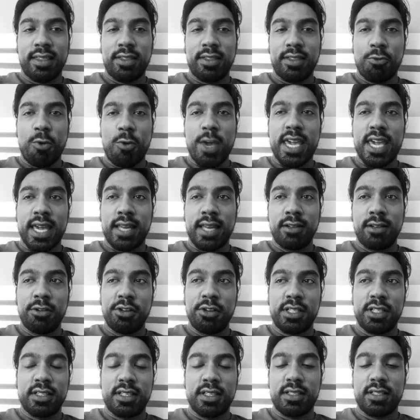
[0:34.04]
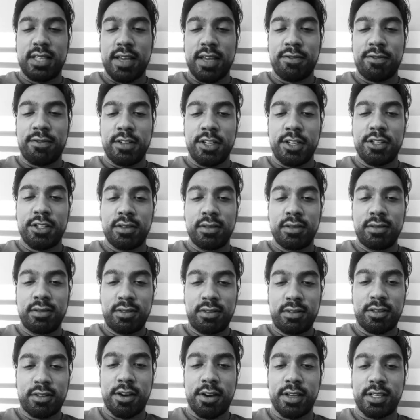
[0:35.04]
the weekend loses its definition.
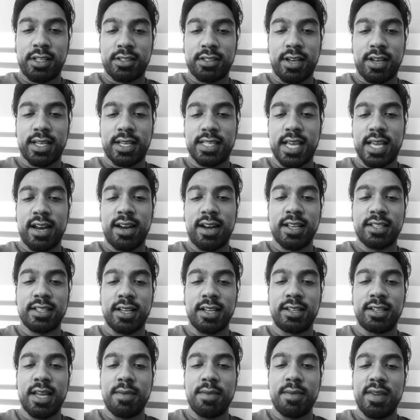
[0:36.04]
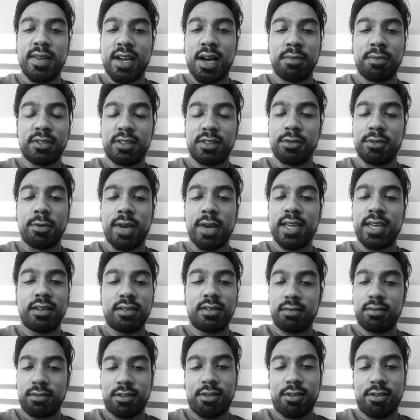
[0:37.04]
So it's like Saturday, Sunday becomes the week,
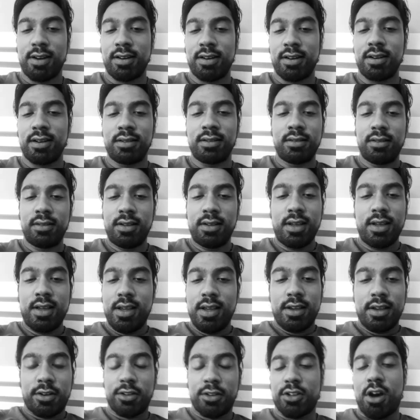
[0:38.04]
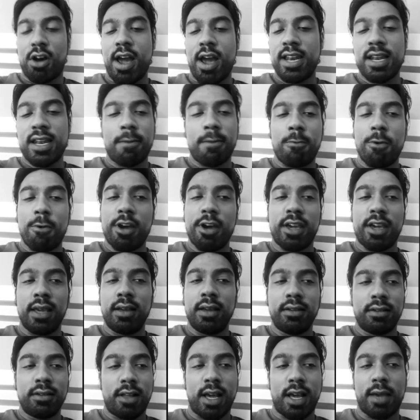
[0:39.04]
kind of. Because I end up
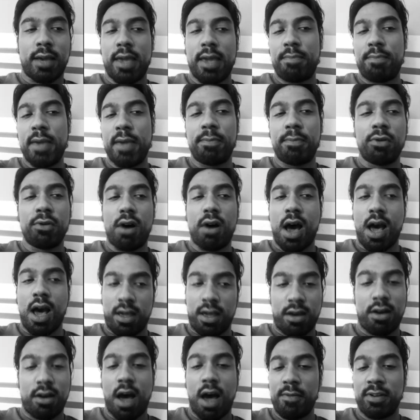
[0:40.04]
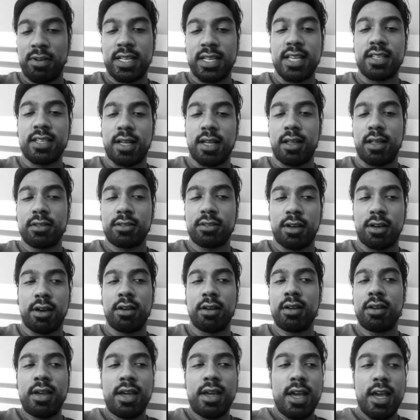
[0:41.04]
working, like people, I'm a detailer, so
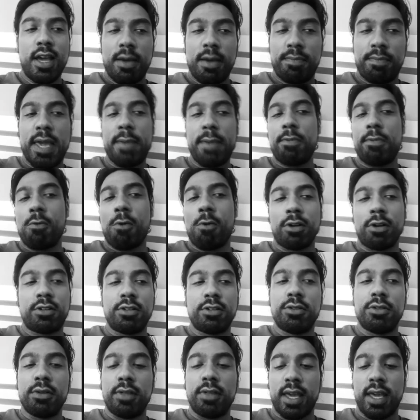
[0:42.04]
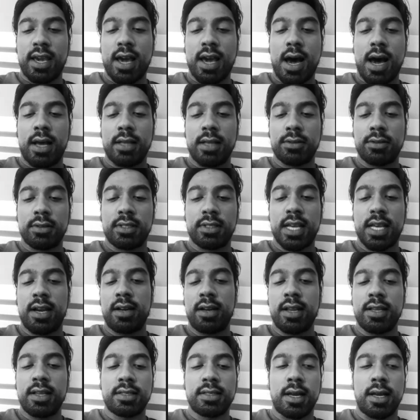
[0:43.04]
people want to do their cars on
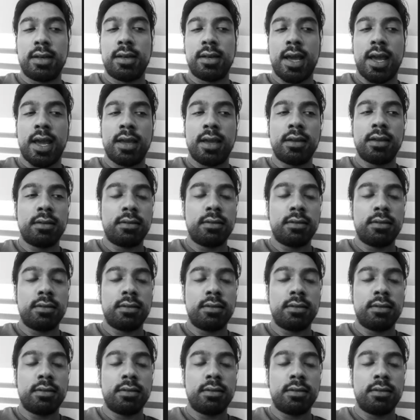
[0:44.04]
Saturday, Sunday.